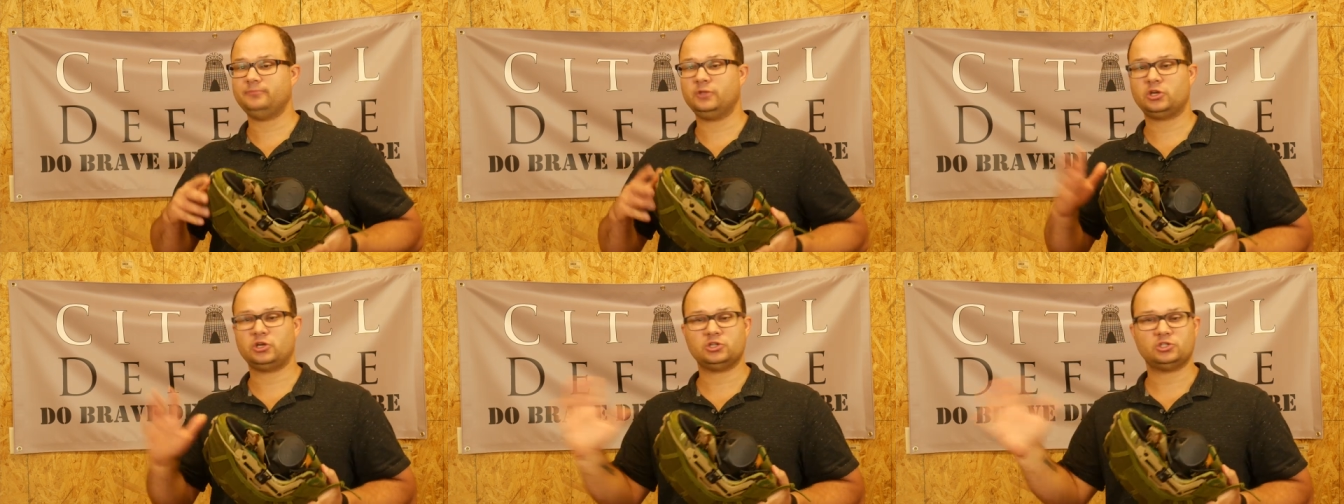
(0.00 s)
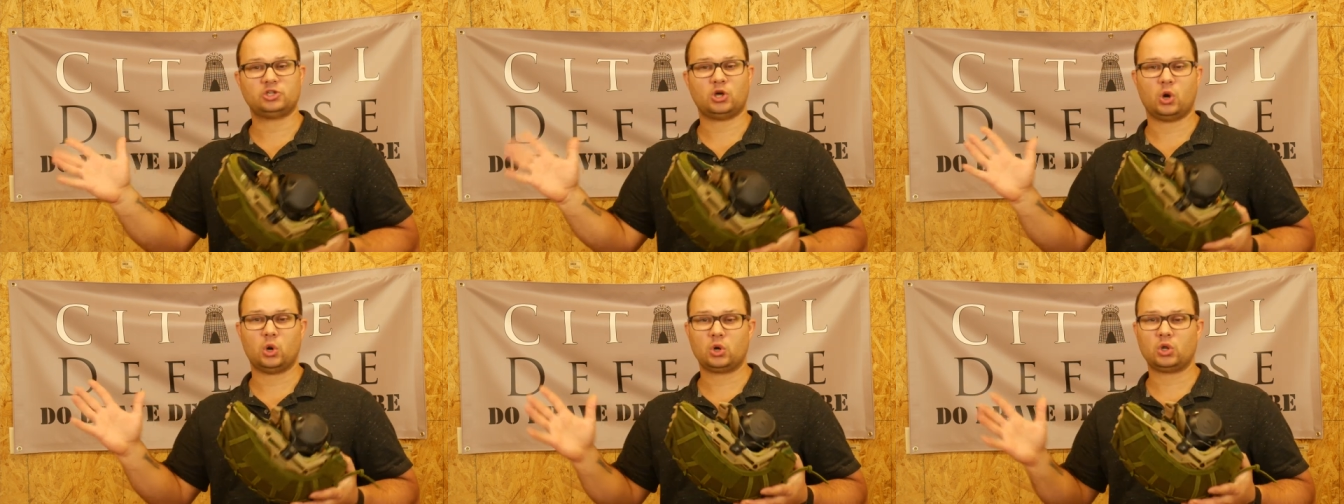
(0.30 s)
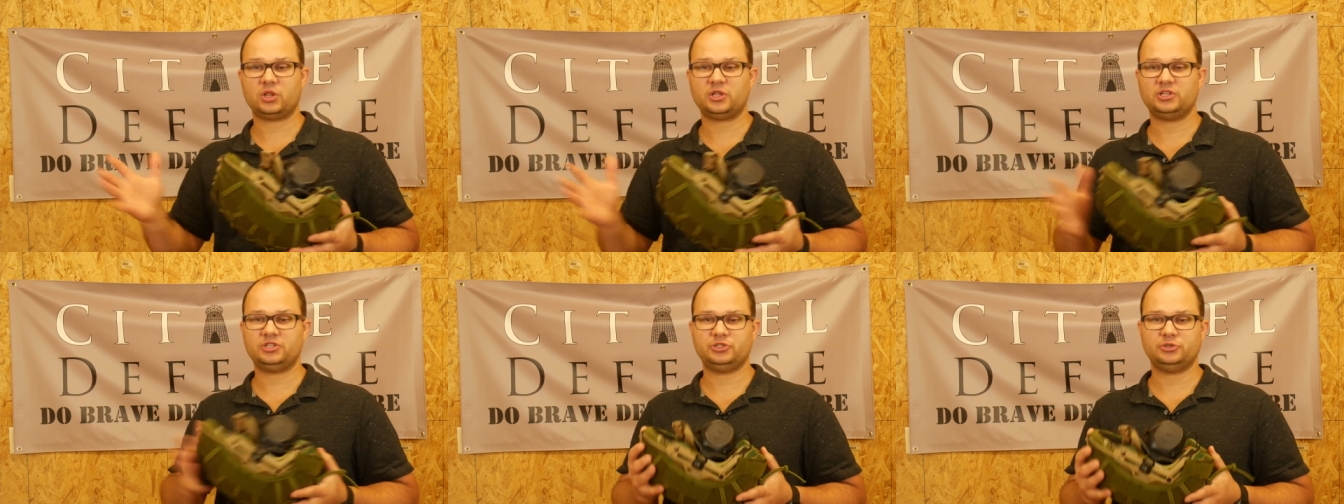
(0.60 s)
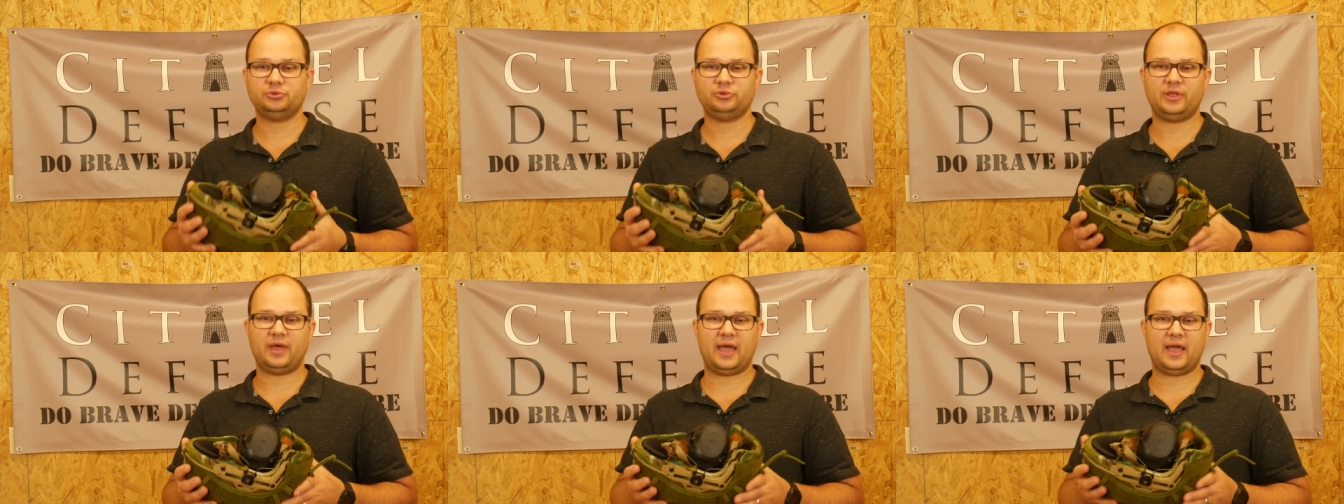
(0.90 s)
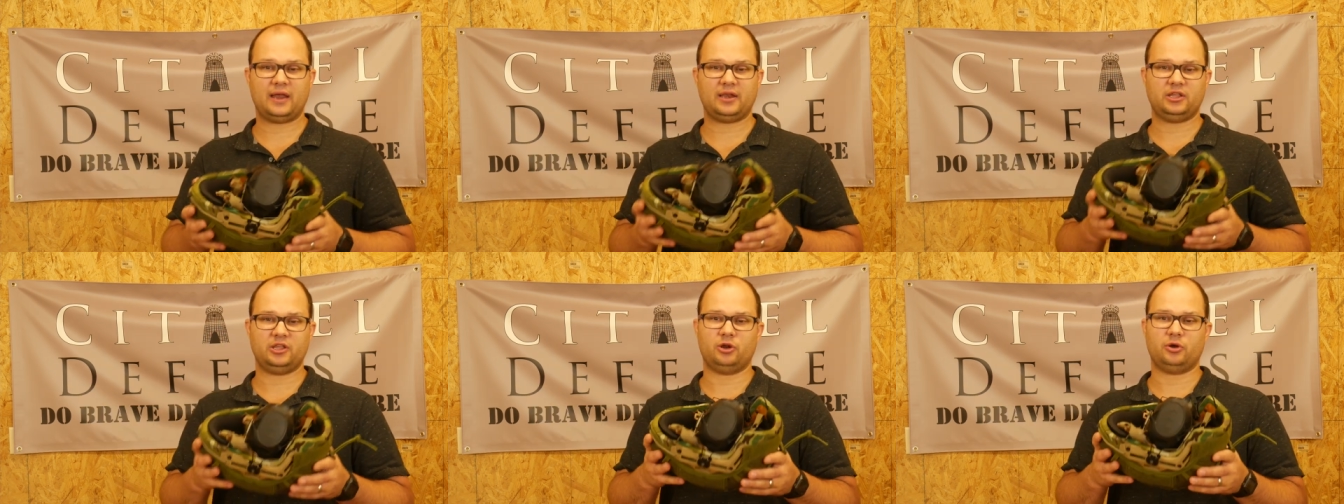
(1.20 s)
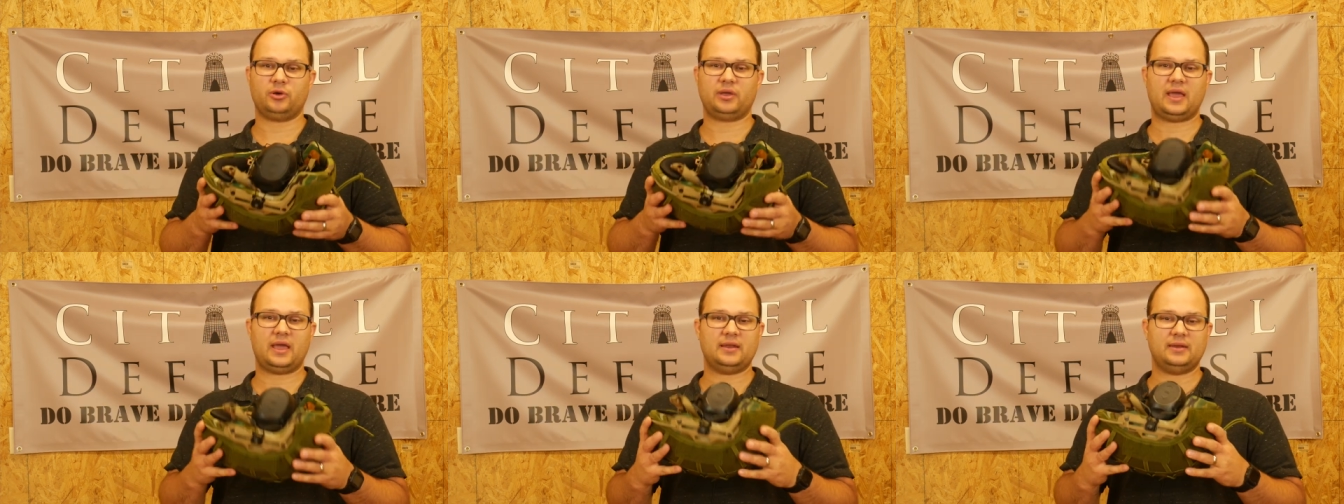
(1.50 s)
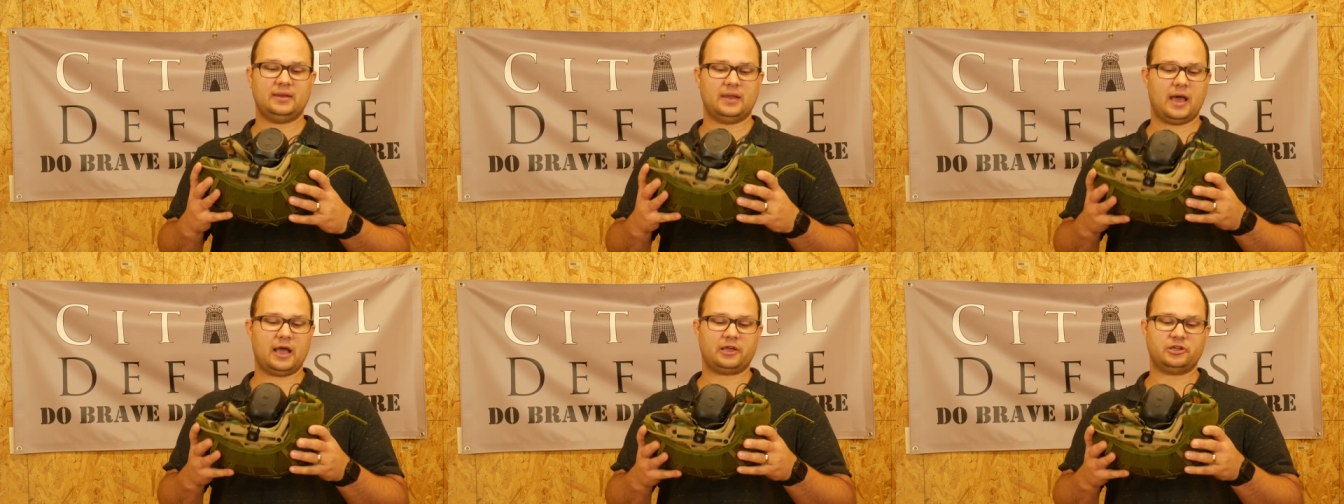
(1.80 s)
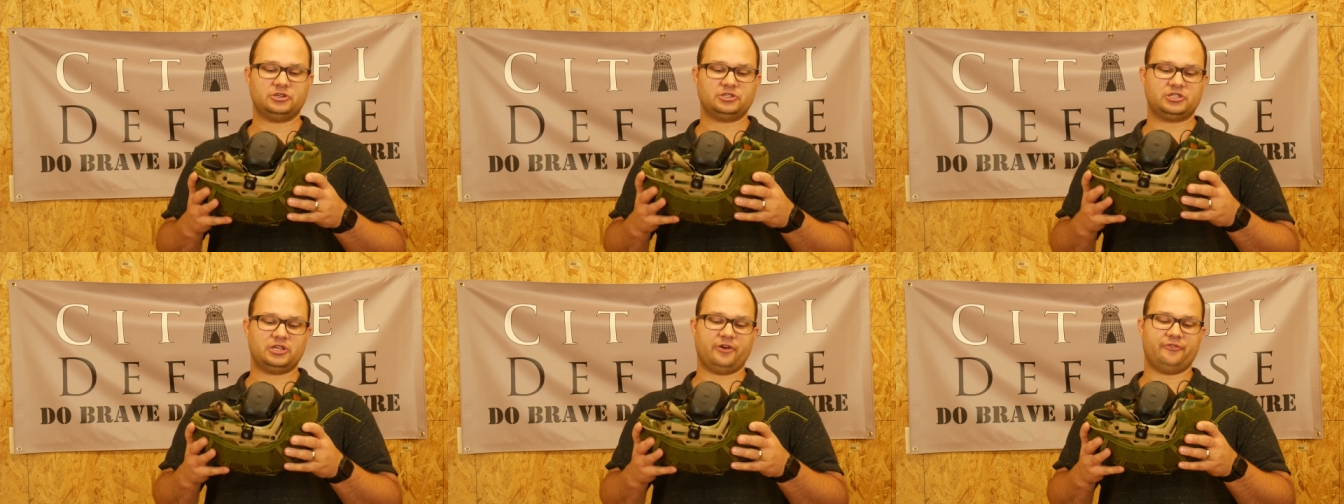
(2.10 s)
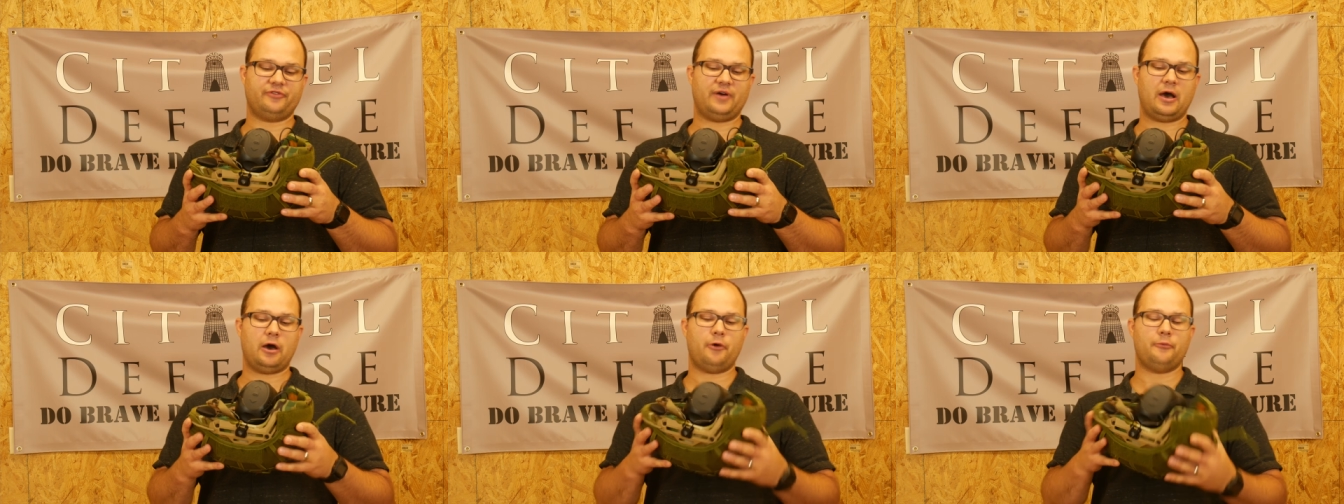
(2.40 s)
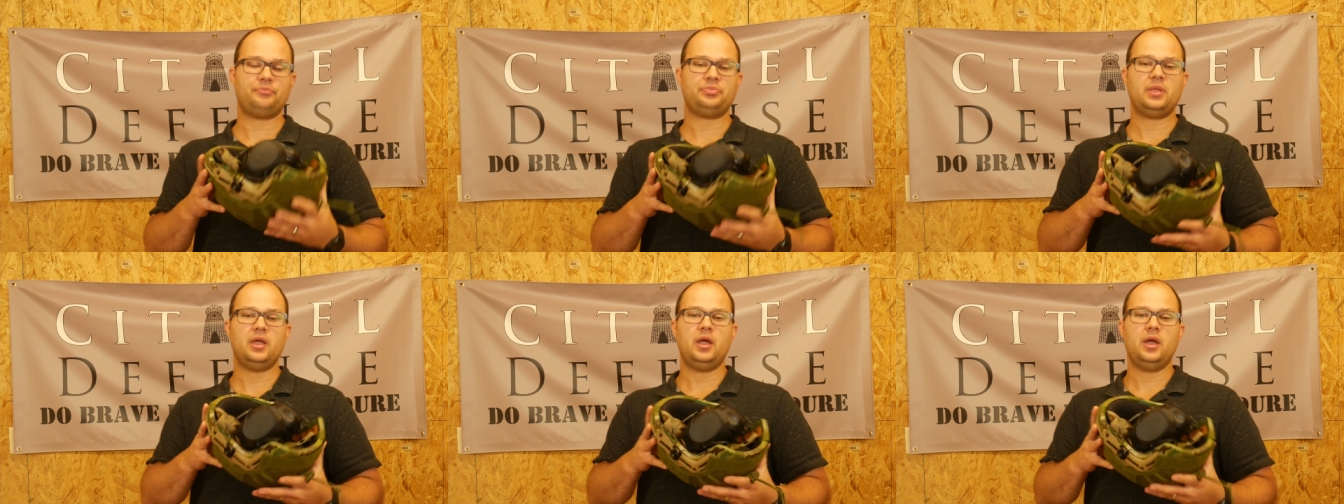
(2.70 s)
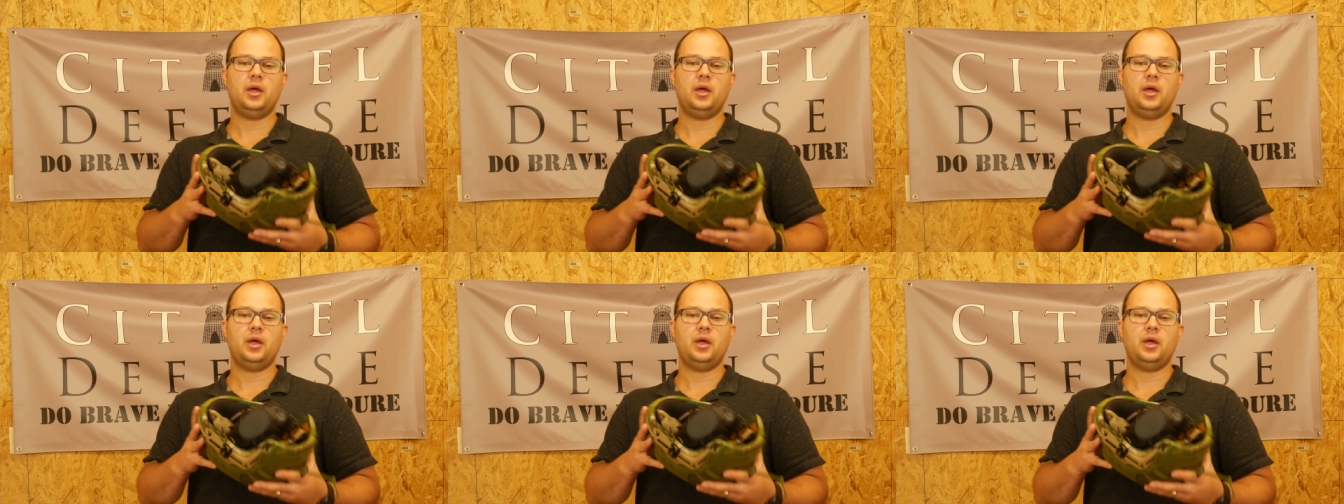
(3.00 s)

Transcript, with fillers: you can totally do that. You know, again, knock yourself out